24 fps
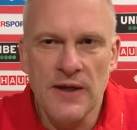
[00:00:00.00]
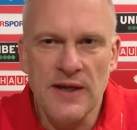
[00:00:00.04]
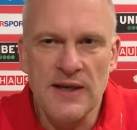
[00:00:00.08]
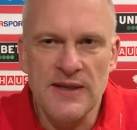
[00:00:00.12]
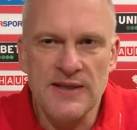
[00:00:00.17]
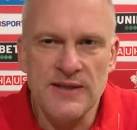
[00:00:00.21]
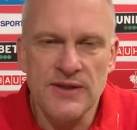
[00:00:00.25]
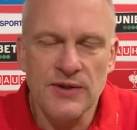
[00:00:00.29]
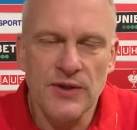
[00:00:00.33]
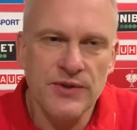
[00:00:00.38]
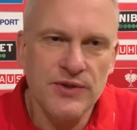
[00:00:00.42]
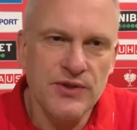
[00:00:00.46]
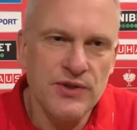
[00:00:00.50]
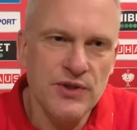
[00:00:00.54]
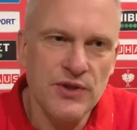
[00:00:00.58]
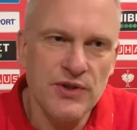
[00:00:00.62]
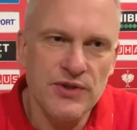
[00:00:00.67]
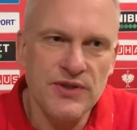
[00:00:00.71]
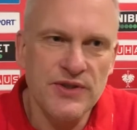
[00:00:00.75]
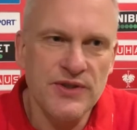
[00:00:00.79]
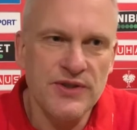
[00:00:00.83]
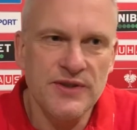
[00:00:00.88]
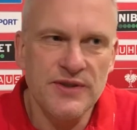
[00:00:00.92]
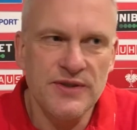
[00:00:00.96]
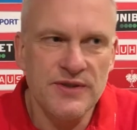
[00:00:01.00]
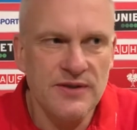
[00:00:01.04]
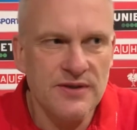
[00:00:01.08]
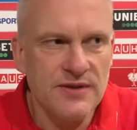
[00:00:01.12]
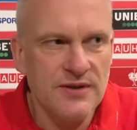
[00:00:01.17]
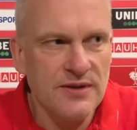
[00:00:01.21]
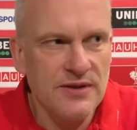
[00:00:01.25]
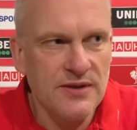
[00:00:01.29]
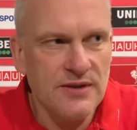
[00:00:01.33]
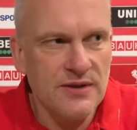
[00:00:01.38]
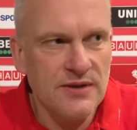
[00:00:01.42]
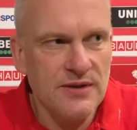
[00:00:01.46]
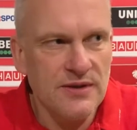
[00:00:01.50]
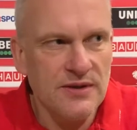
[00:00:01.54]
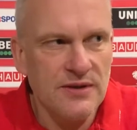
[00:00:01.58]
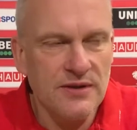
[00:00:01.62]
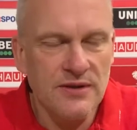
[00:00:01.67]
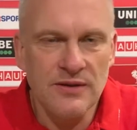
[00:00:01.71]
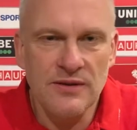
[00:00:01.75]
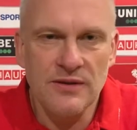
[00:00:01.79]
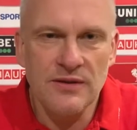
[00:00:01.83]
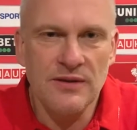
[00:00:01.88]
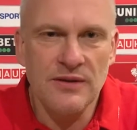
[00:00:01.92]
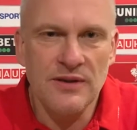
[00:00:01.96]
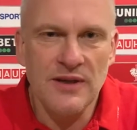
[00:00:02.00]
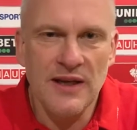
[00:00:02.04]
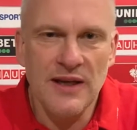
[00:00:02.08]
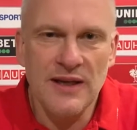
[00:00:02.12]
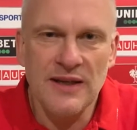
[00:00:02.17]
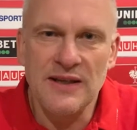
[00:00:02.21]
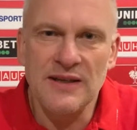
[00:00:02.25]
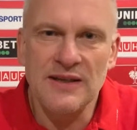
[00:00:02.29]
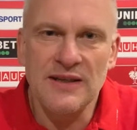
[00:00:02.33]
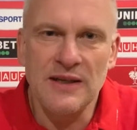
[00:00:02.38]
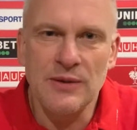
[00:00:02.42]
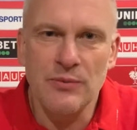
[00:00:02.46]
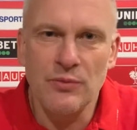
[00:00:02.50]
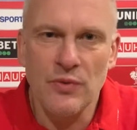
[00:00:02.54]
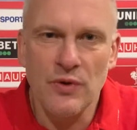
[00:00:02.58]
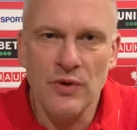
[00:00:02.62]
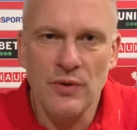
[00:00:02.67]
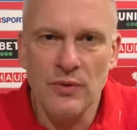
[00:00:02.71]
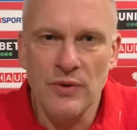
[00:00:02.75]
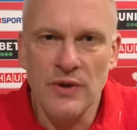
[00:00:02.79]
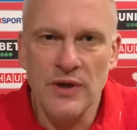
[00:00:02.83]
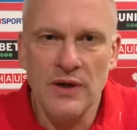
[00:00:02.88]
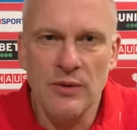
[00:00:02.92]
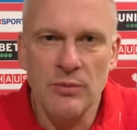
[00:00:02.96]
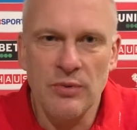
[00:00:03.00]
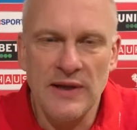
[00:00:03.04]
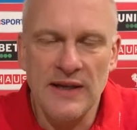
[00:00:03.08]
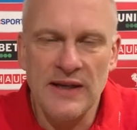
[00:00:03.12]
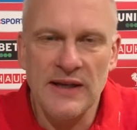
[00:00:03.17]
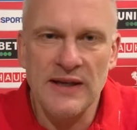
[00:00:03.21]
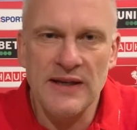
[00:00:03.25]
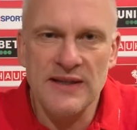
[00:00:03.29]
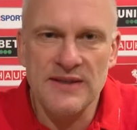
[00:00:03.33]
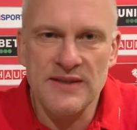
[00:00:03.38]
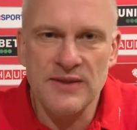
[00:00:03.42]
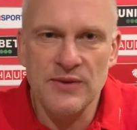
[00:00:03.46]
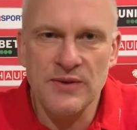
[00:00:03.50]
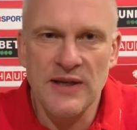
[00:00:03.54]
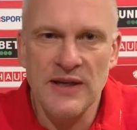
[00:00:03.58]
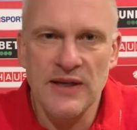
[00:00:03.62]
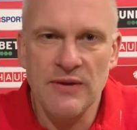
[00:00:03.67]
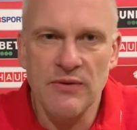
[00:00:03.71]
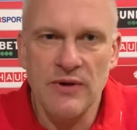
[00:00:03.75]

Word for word: it's not just uh, any team we are playing against today.